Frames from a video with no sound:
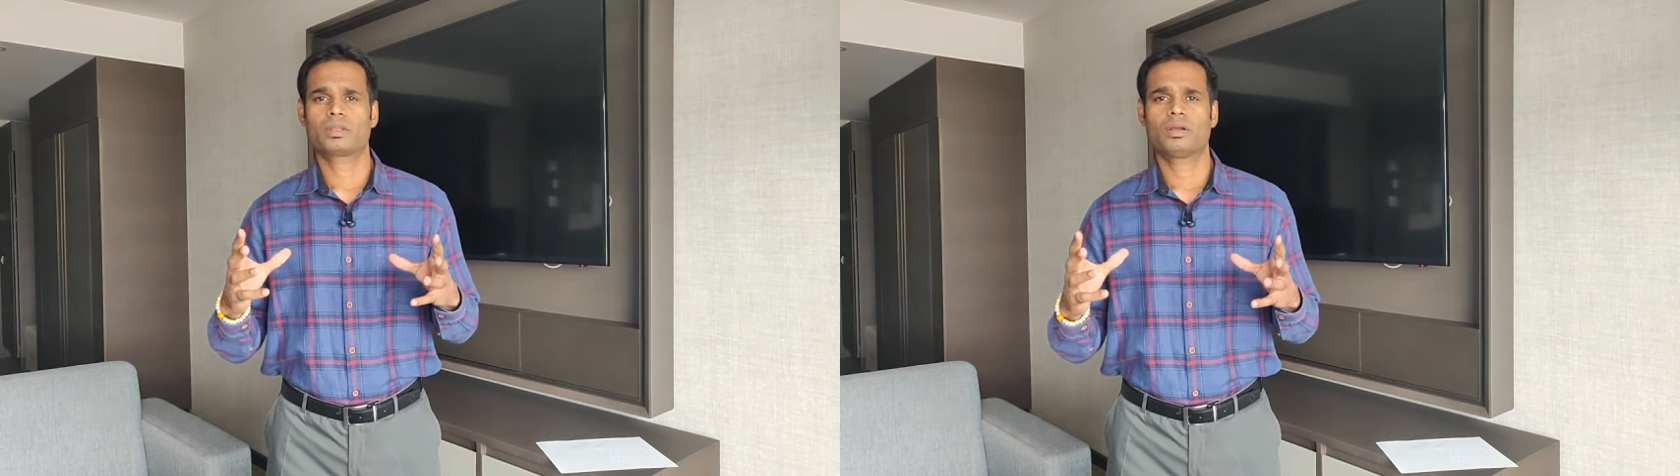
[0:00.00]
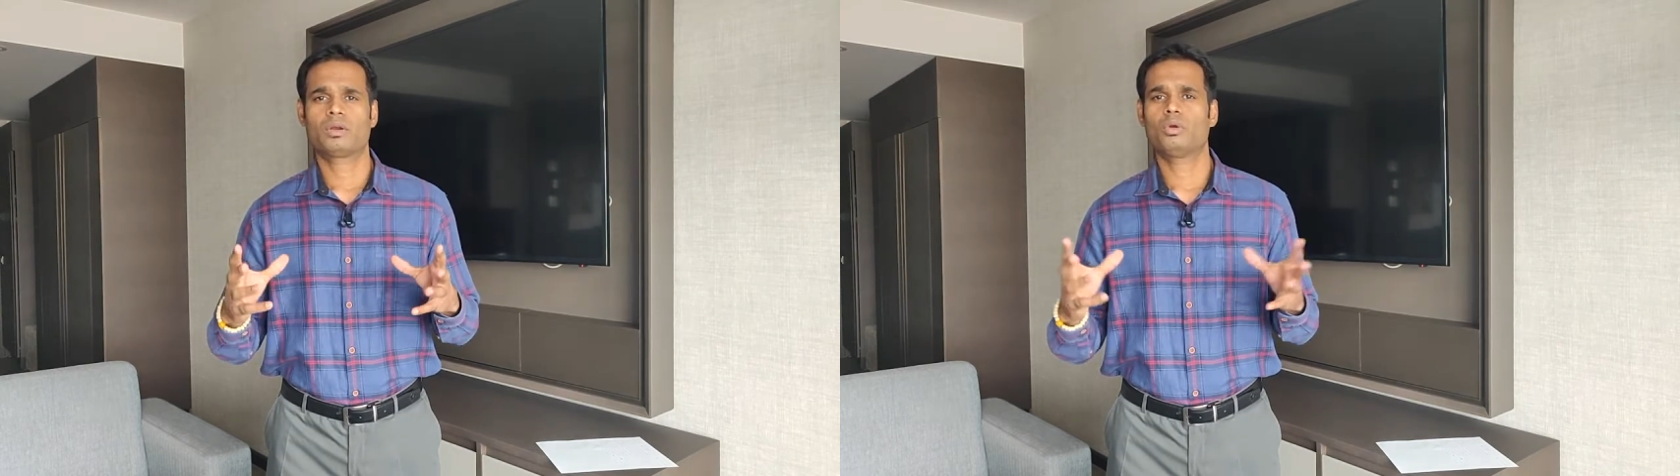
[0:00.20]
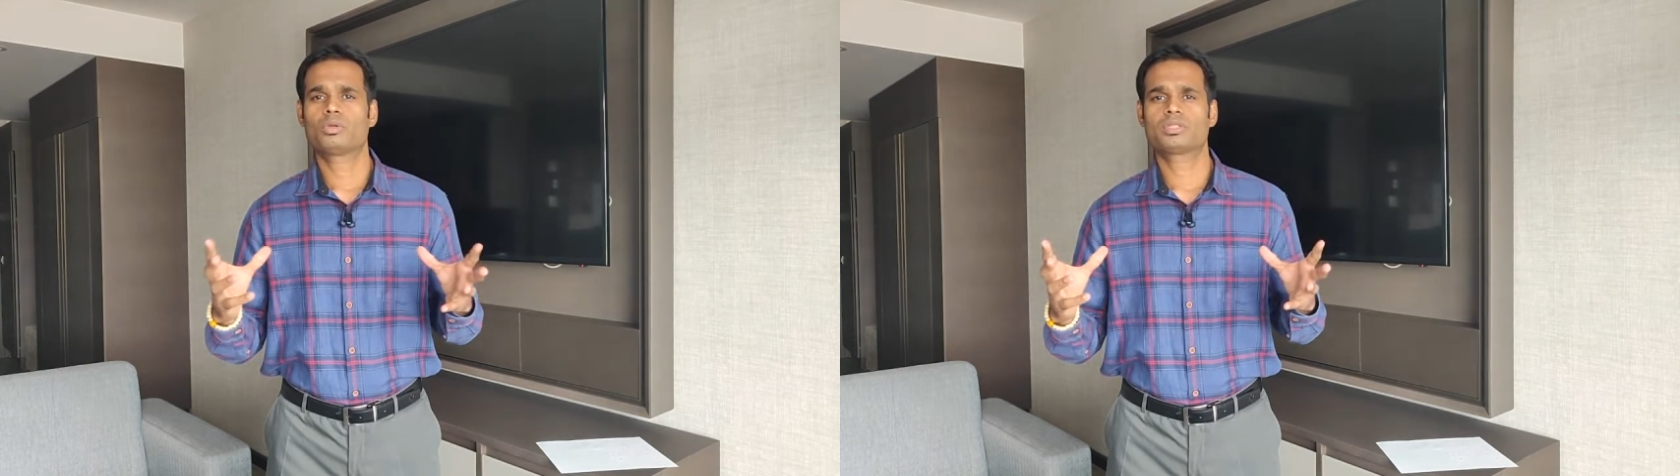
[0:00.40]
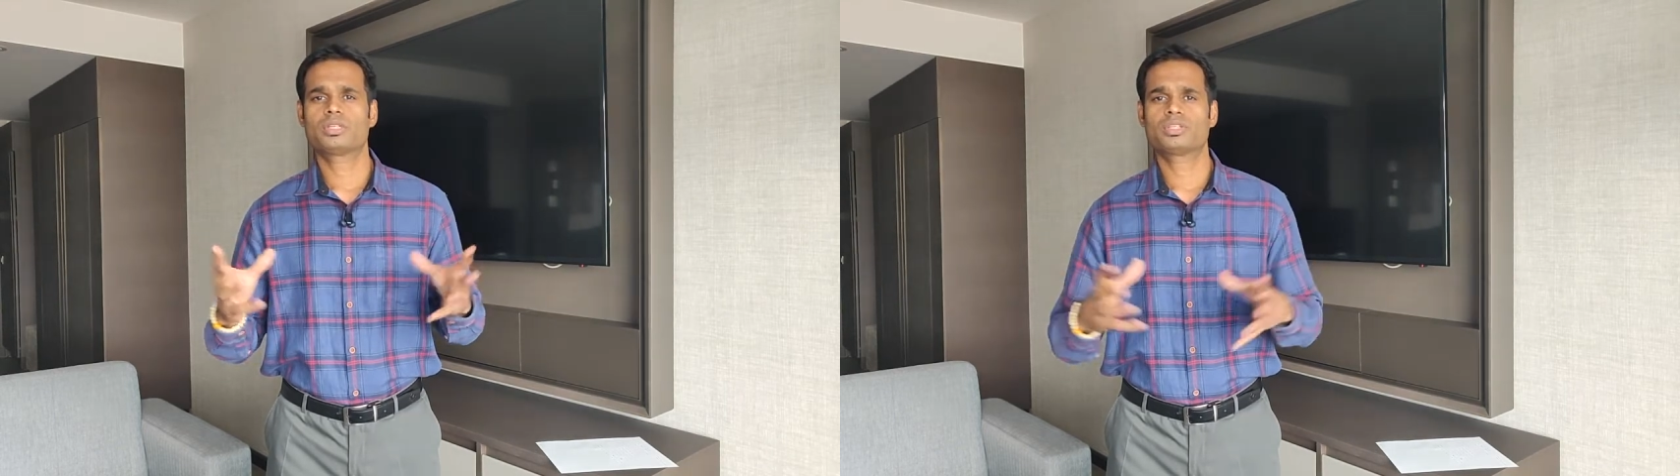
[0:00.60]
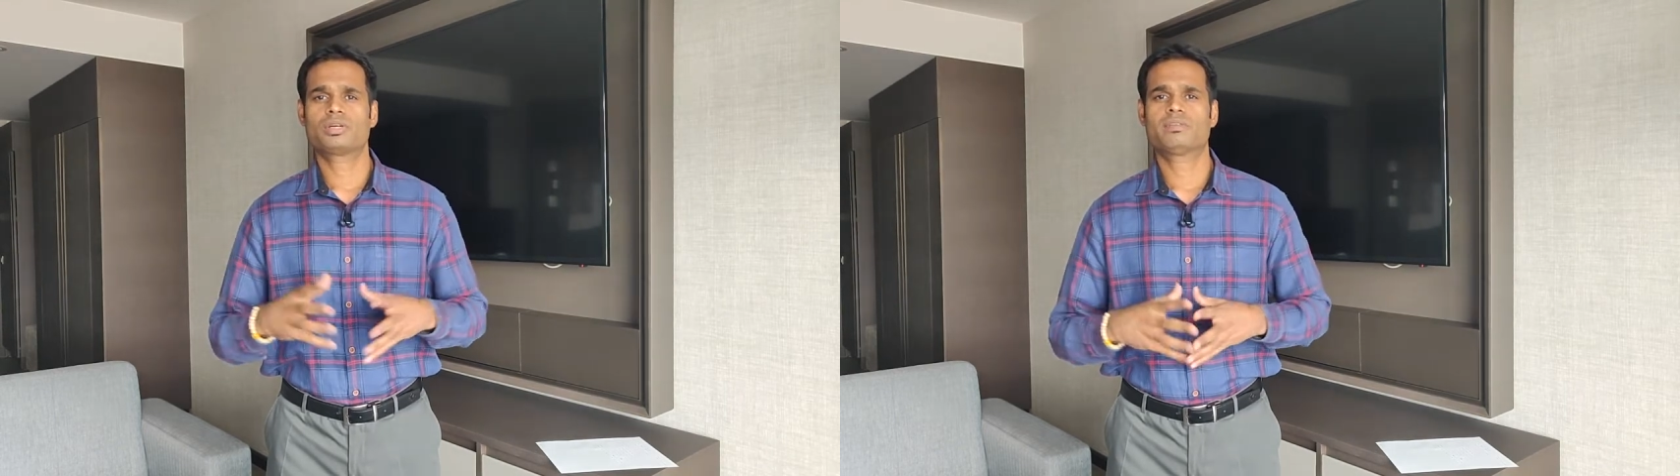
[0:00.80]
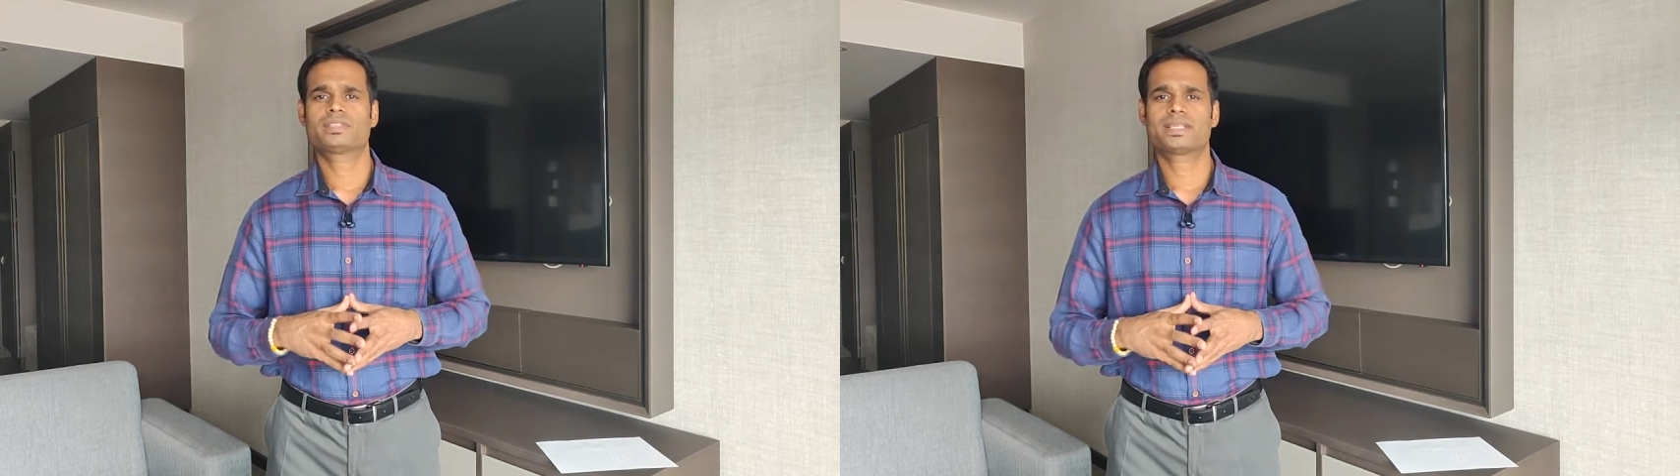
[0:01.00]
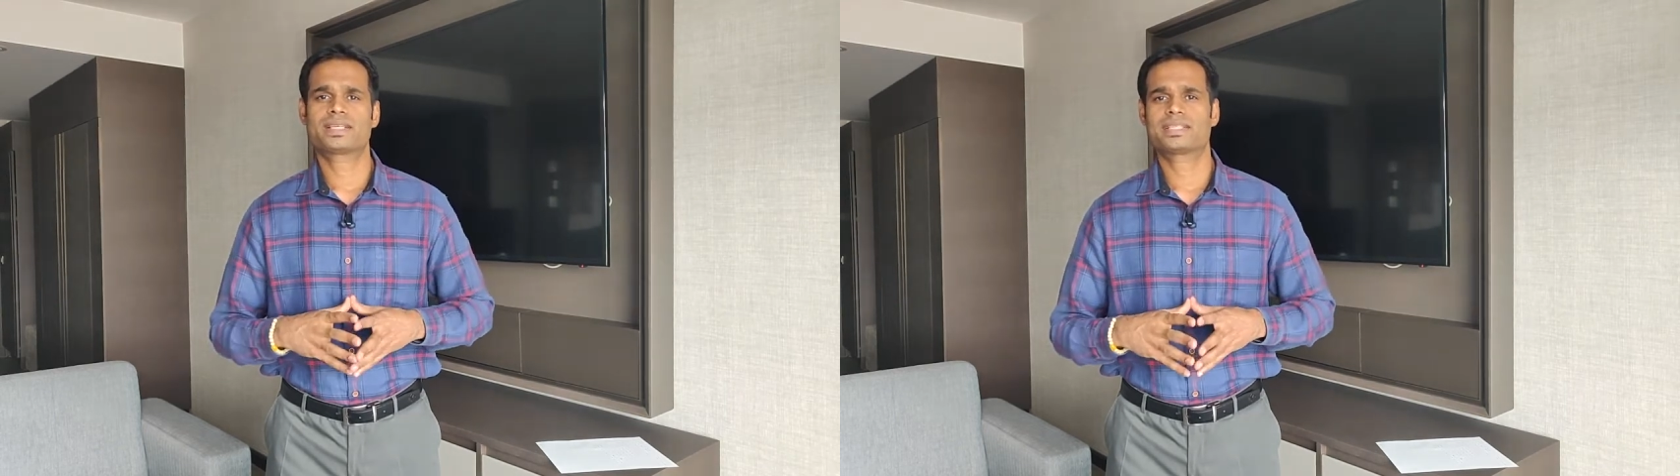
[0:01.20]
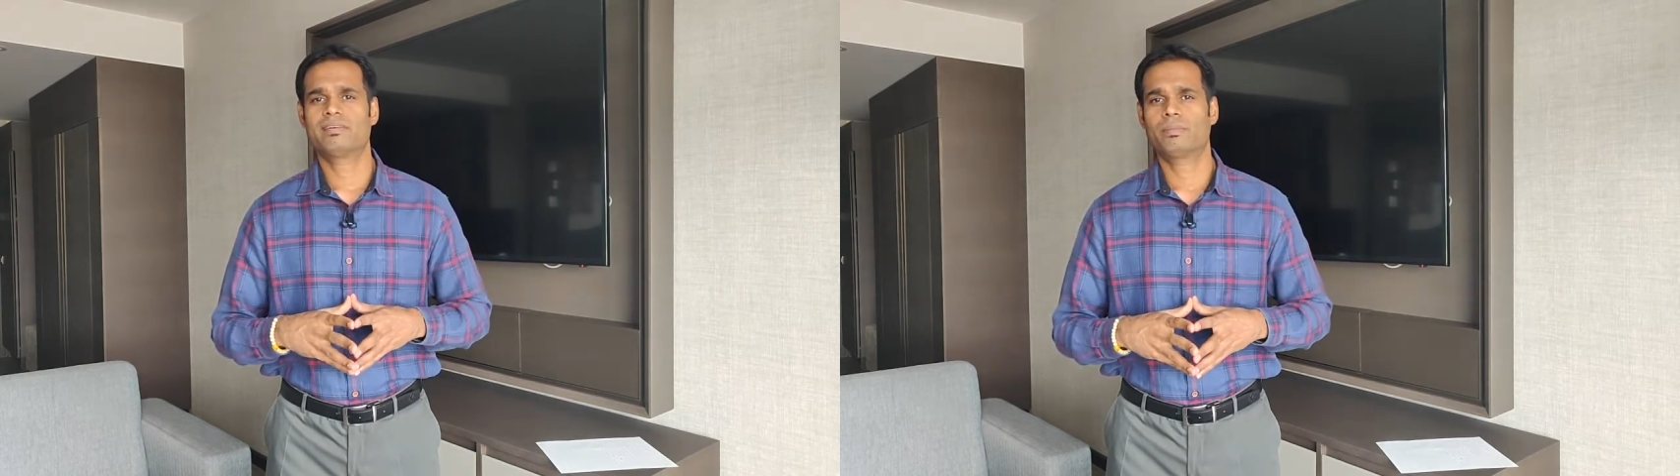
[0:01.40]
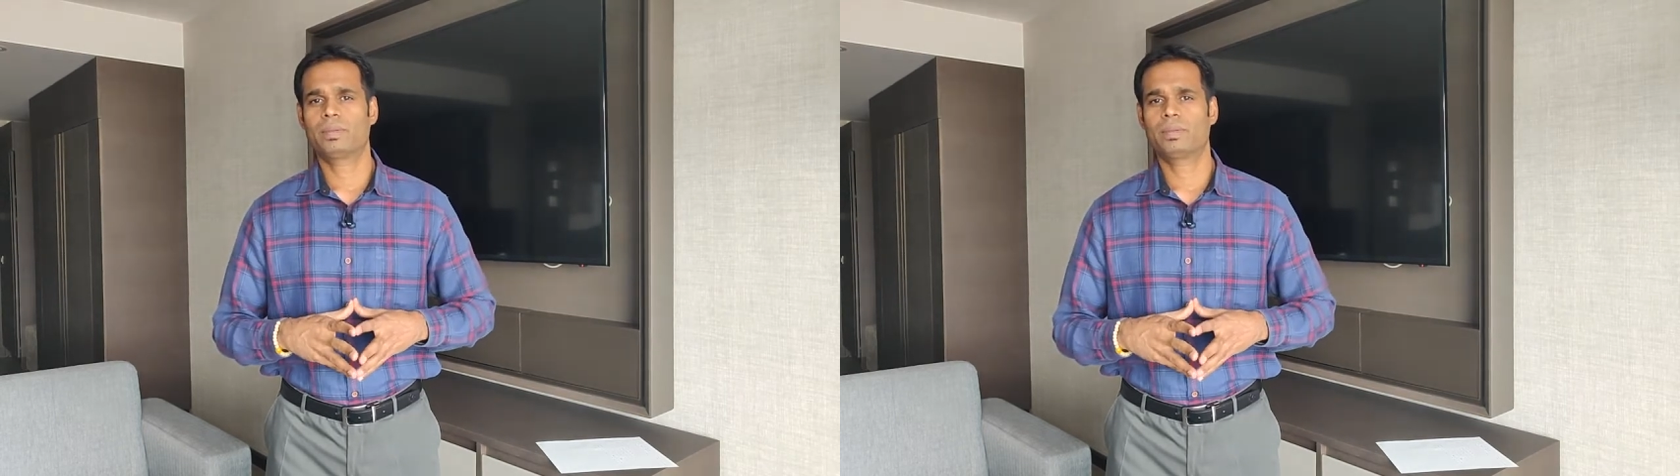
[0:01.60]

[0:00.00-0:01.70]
a close niche of 6–7